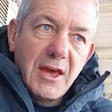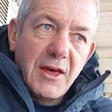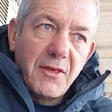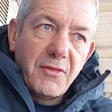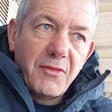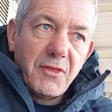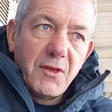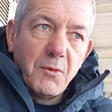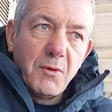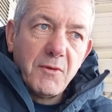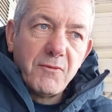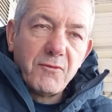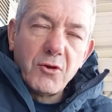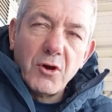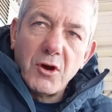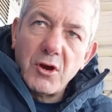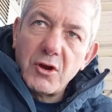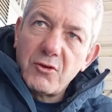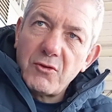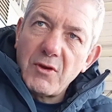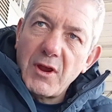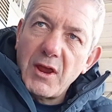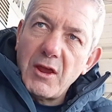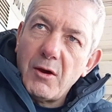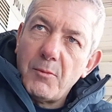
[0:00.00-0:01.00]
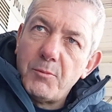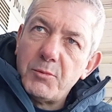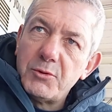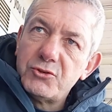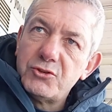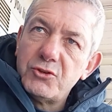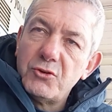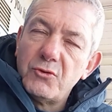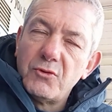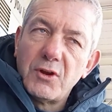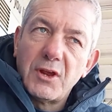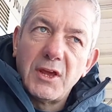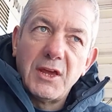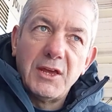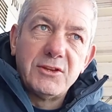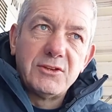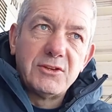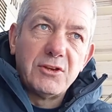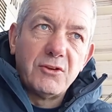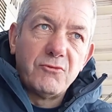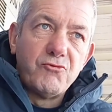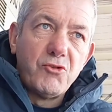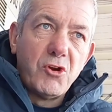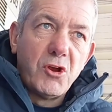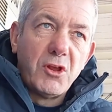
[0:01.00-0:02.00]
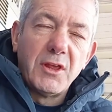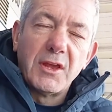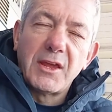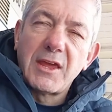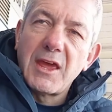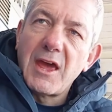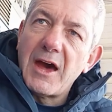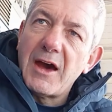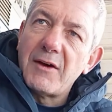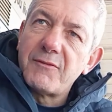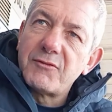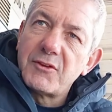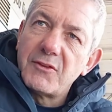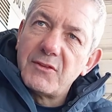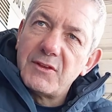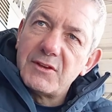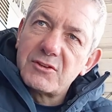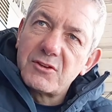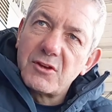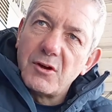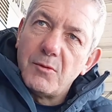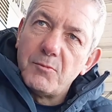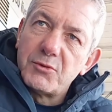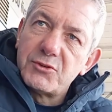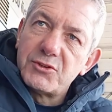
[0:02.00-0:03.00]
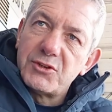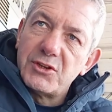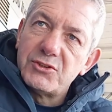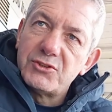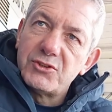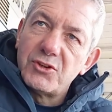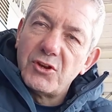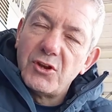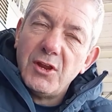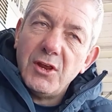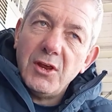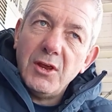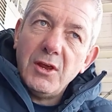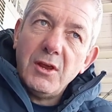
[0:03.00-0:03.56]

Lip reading: I think we've got a great opportunity to really get after this competition.